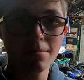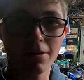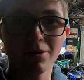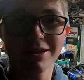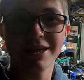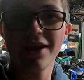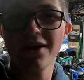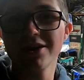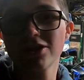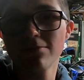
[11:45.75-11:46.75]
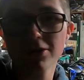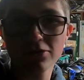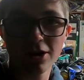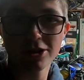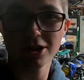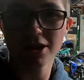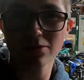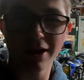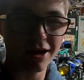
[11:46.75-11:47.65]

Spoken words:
But I want to thank you guys so much for watching this one.